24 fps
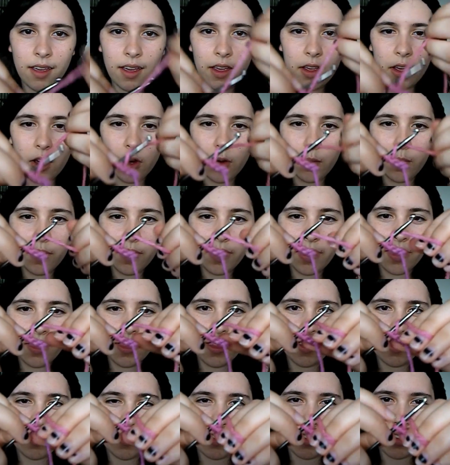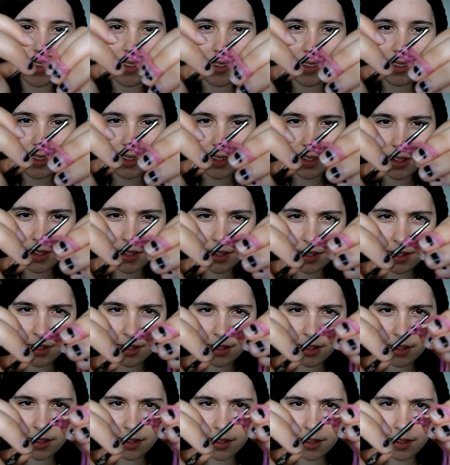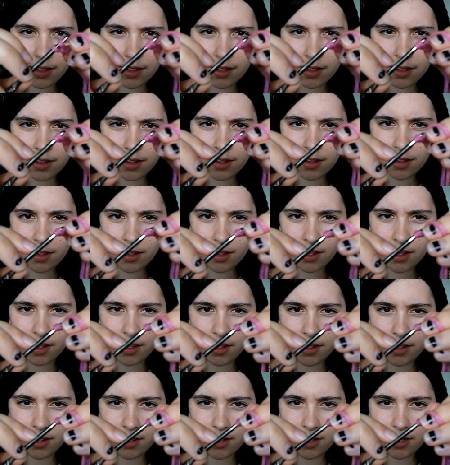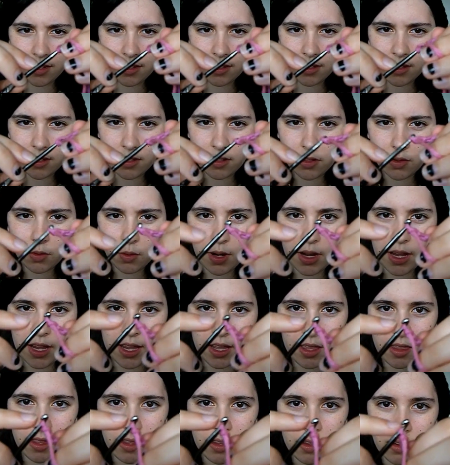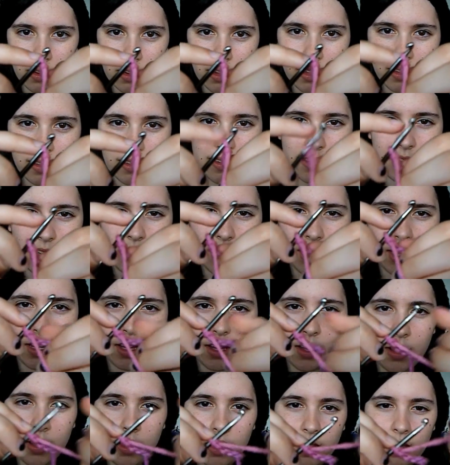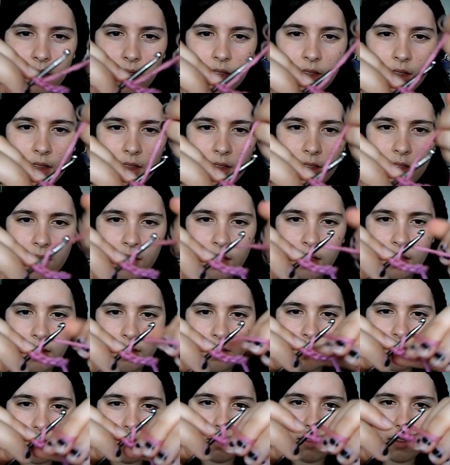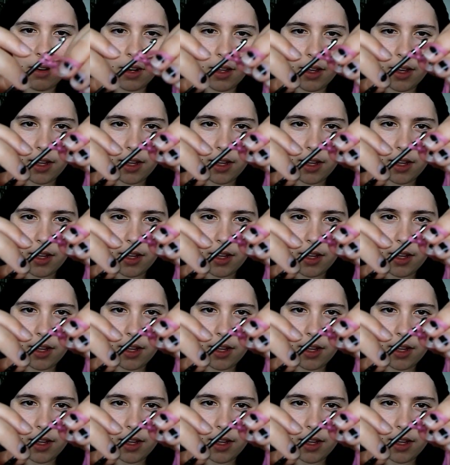I hope that this is a good distance away that you can see what's going on.